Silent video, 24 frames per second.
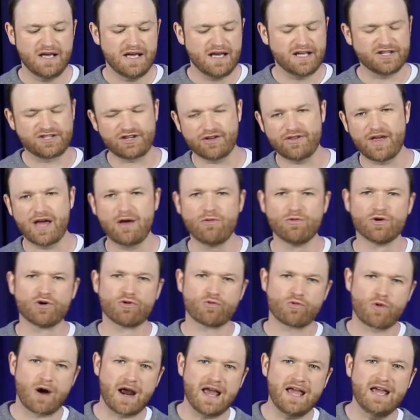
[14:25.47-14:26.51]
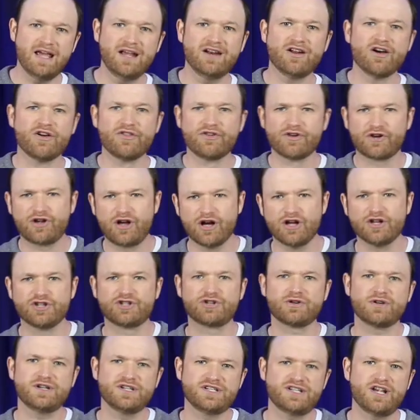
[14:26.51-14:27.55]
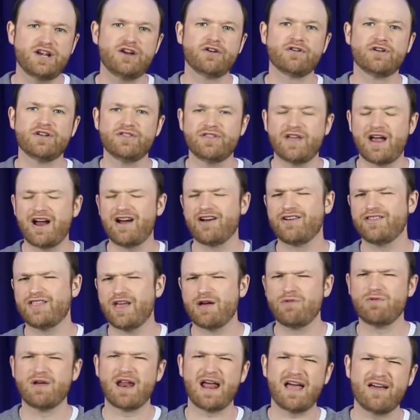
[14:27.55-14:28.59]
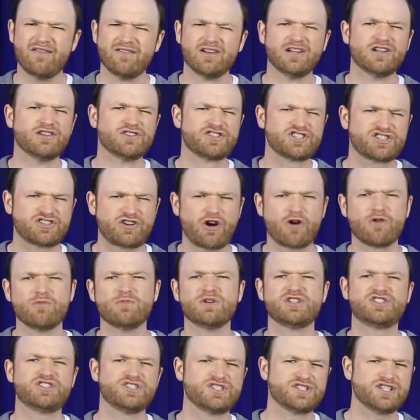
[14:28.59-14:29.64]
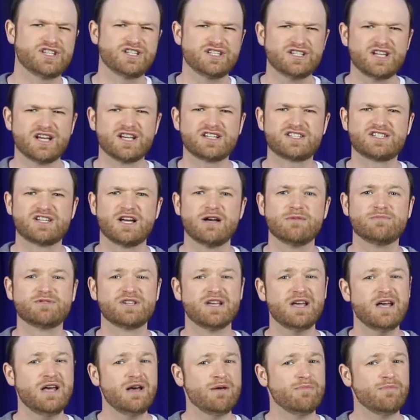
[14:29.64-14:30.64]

And so they would raid other countries here and there, and they would have little skirmishes and dust-ups.